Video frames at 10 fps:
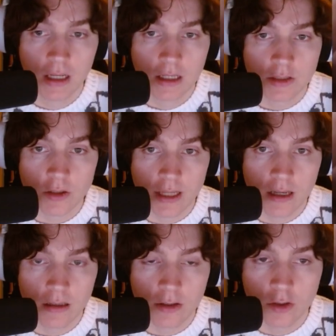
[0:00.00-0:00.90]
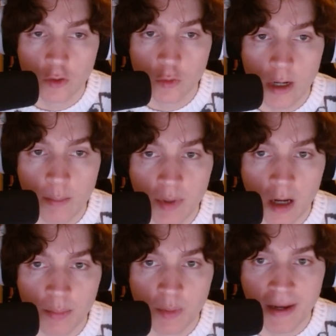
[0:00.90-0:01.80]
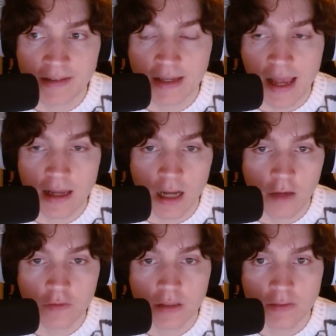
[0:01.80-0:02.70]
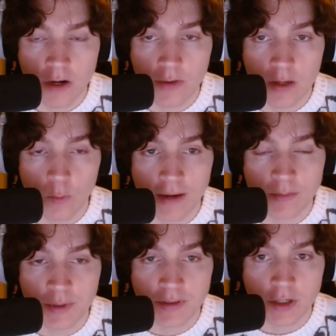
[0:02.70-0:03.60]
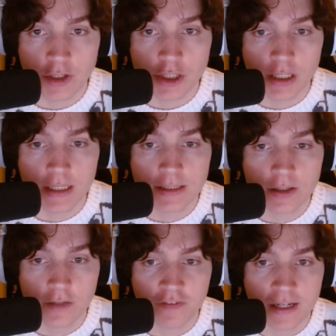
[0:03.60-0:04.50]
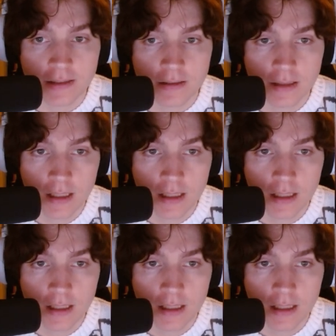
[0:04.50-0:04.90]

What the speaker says: So yeah, you ramp up by taking a life, very Whitebeard-ish leader effect.